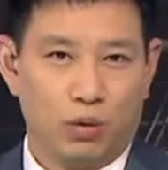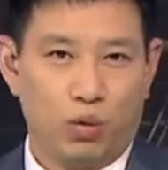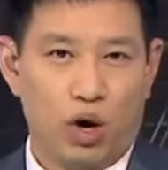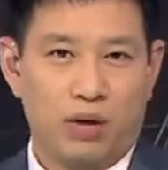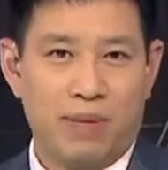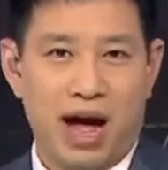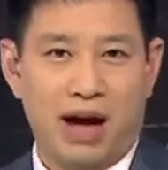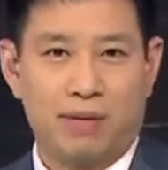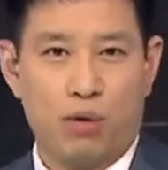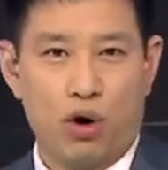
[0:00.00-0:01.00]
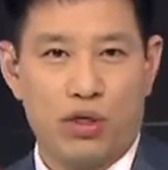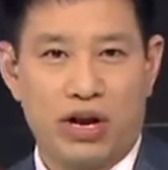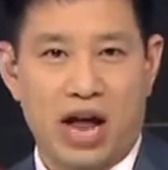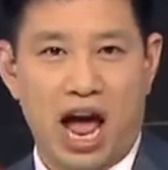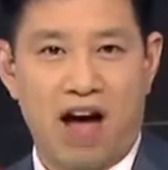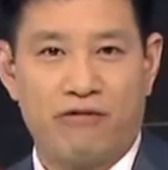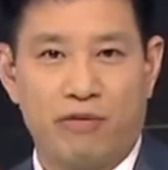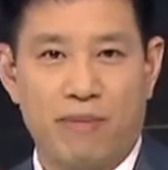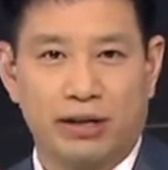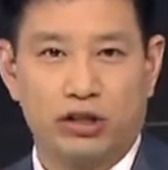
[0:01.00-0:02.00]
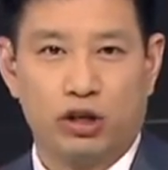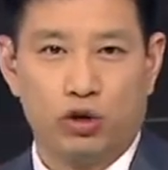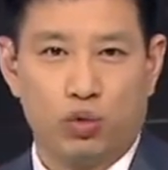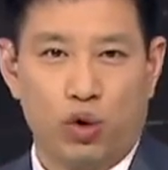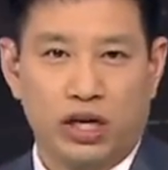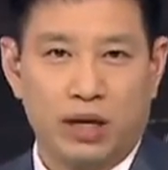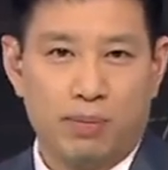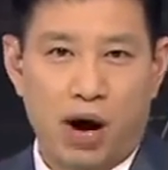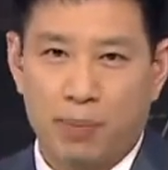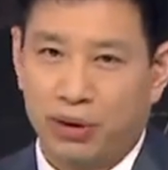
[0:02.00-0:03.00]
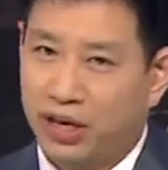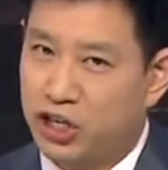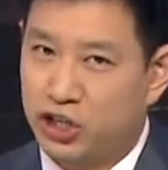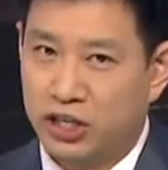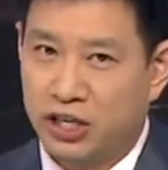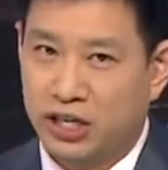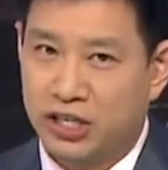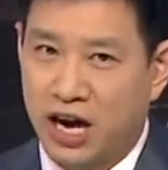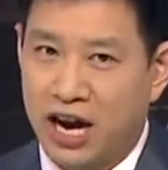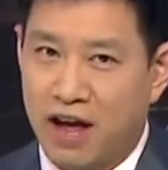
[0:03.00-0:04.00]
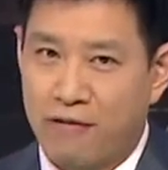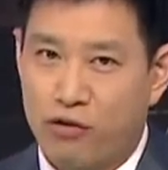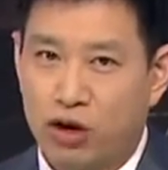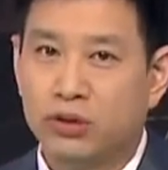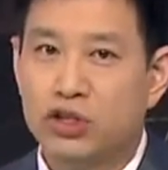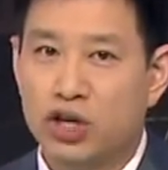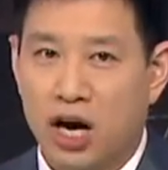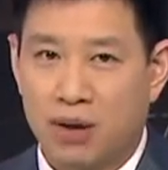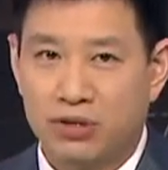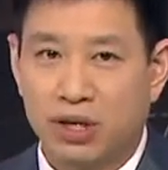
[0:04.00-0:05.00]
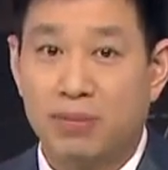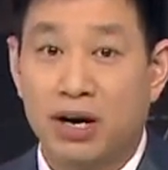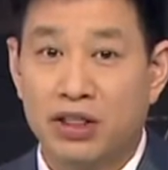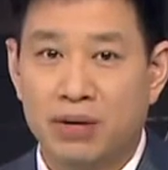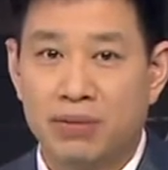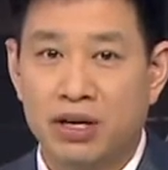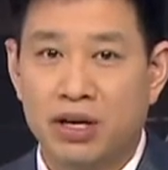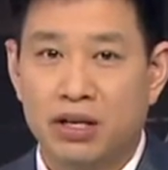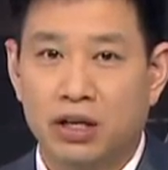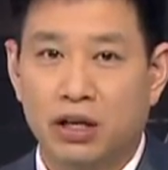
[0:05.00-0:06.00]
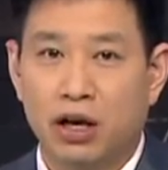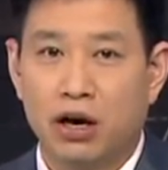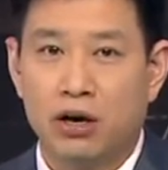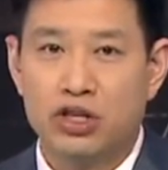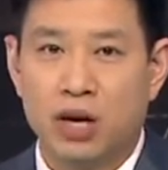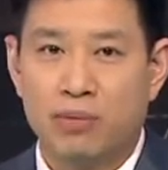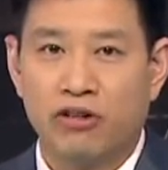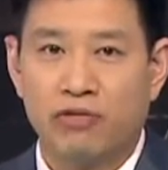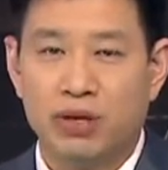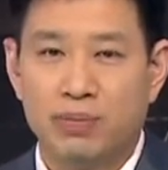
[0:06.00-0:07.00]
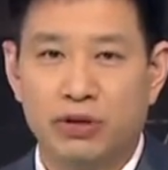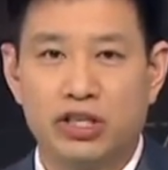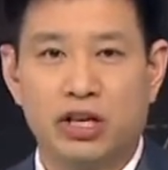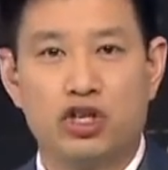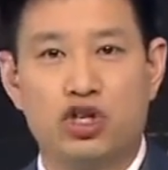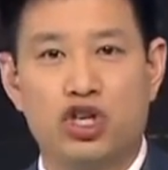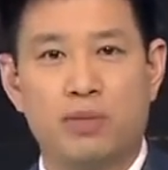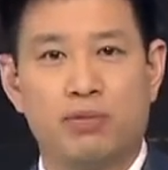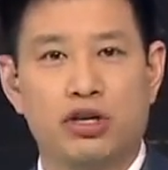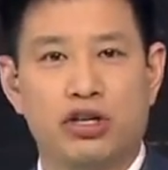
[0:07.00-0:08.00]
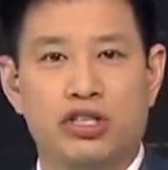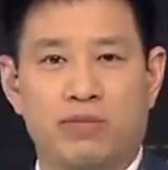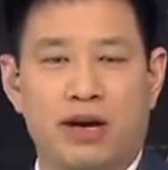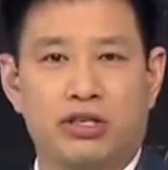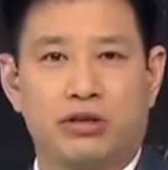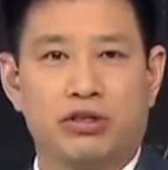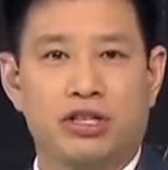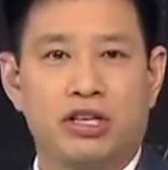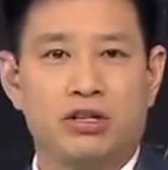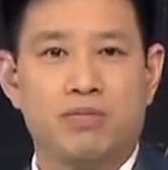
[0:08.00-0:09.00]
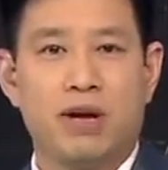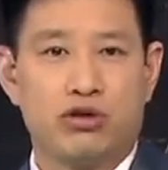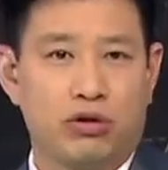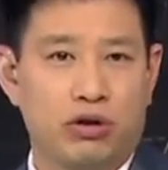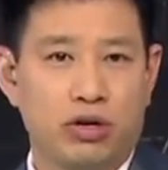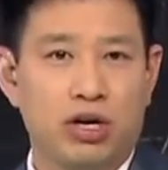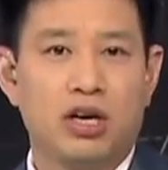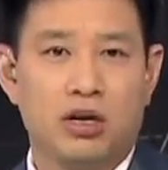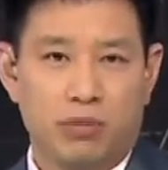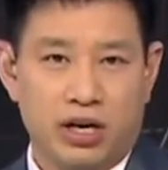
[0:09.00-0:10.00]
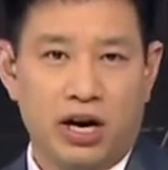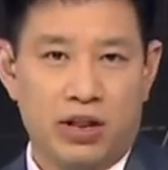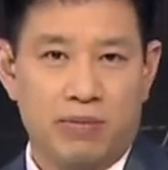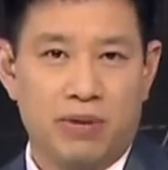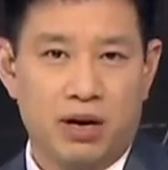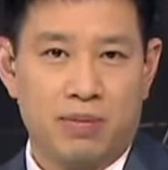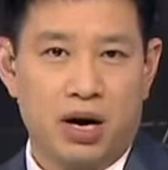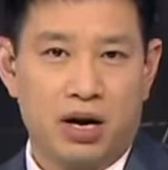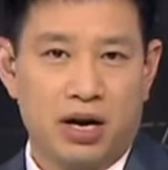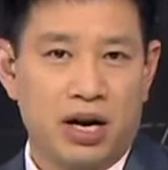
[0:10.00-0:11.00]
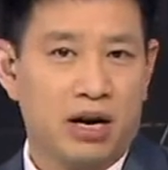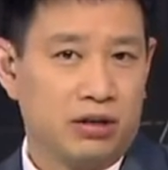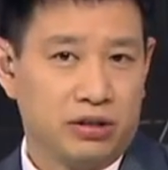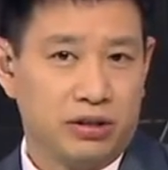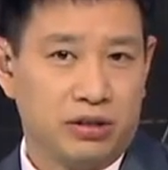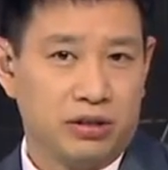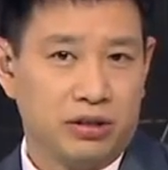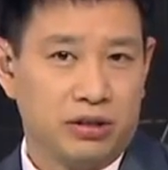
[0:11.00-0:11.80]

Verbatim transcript: Welcome back. More than half of Mexico's working population does not have formal jobs, among them the large number of people selling cheap goods in Mexico City's metro. We call them vagoneros.